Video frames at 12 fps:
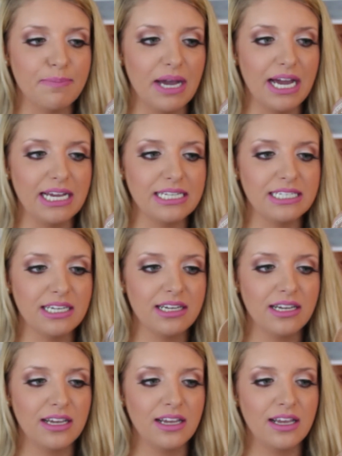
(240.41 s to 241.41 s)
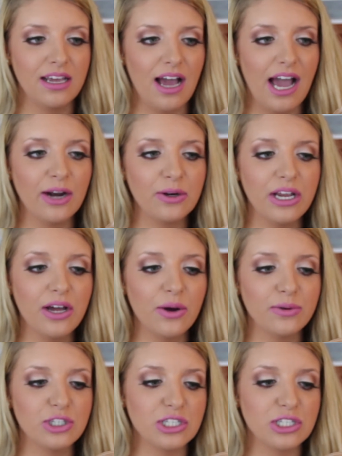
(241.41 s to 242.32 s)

but I don't know,